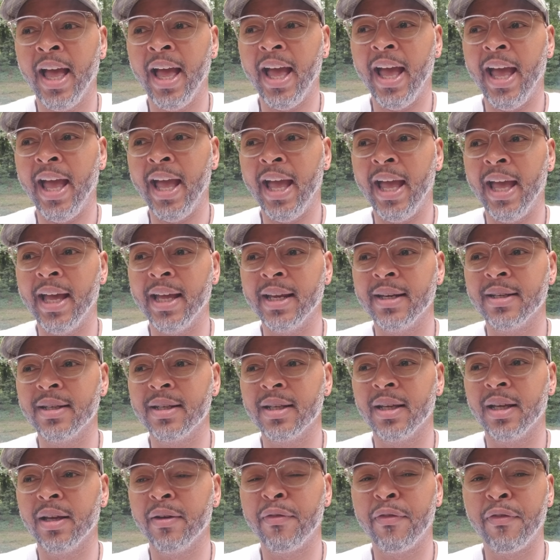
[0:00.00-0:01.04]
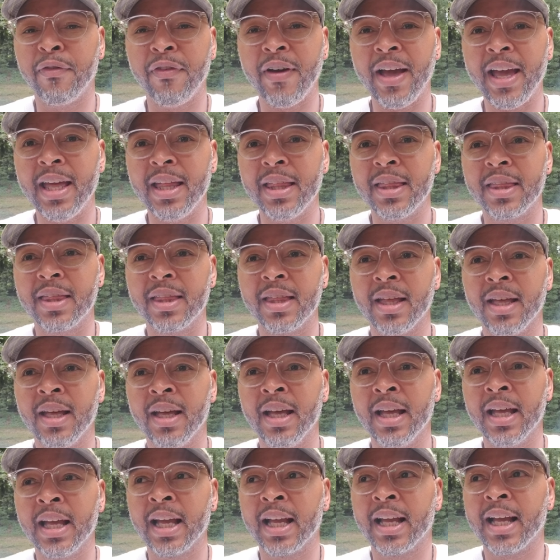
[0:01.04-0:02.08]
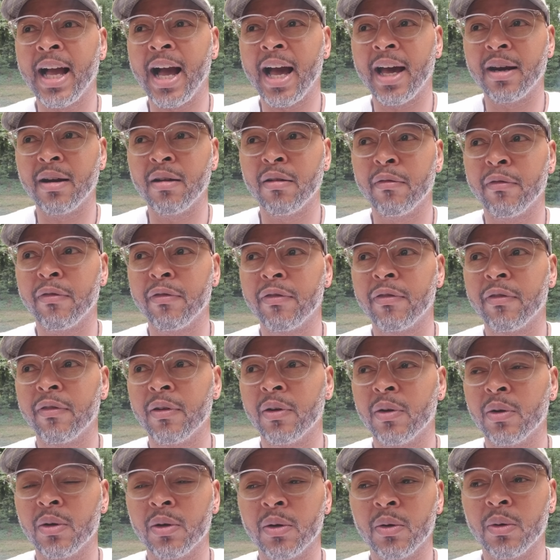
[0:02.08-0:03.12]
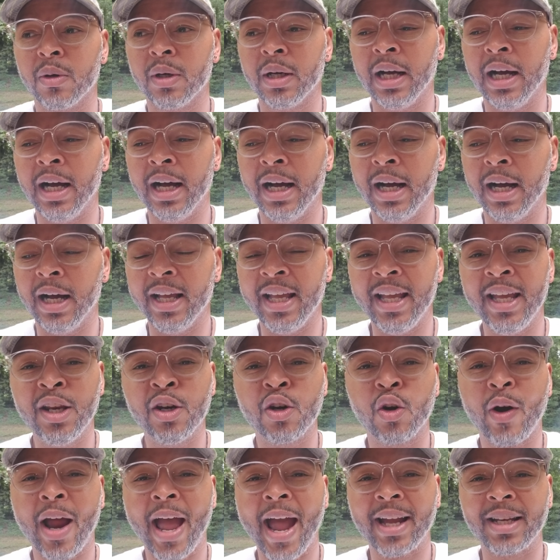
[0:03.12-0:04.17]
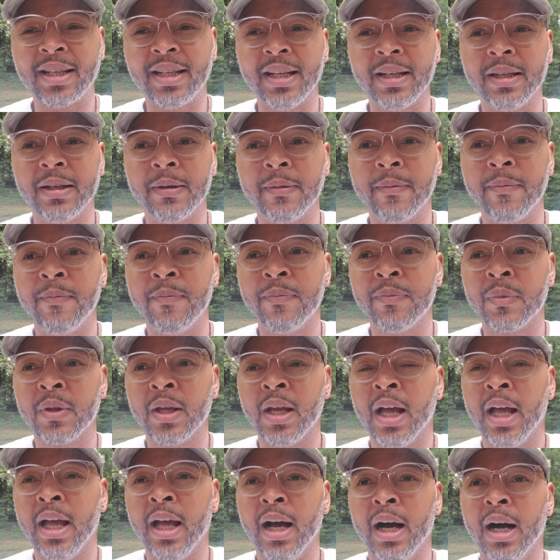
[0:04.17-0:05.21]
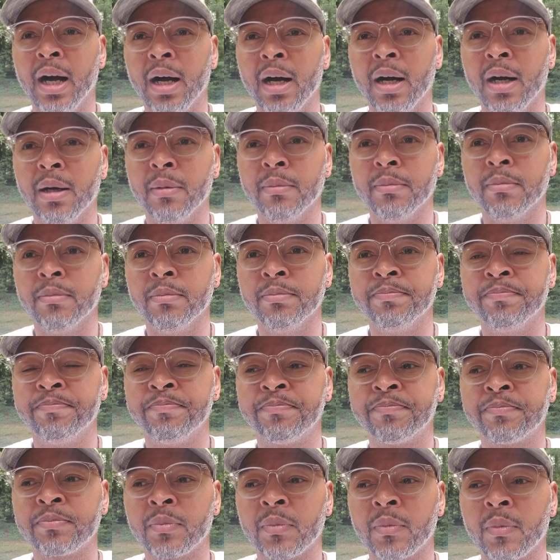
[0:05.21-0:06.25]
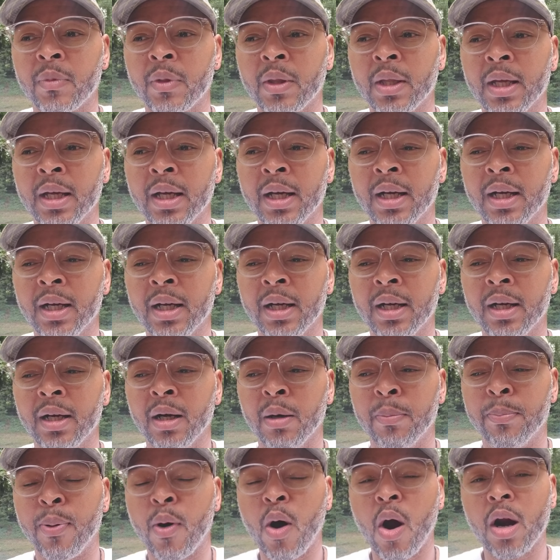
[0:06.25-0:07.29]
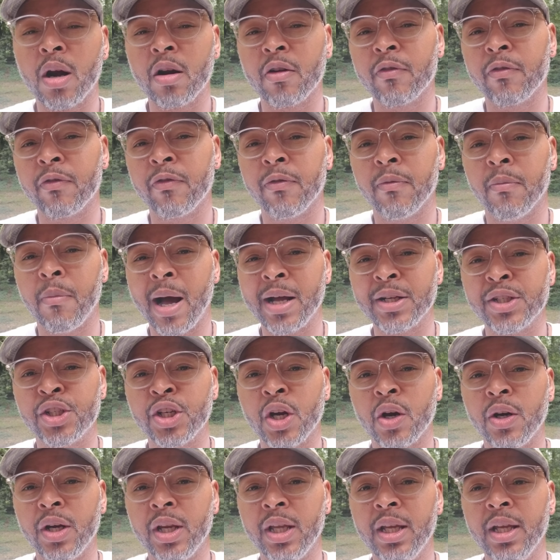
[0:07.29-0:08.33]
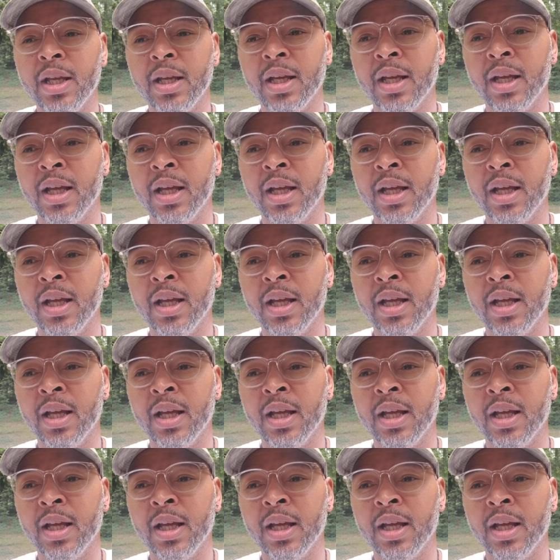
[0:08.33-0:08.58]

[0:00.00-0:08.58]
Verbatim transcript: and faith kind of uh, interacted. Um, a part of my journey,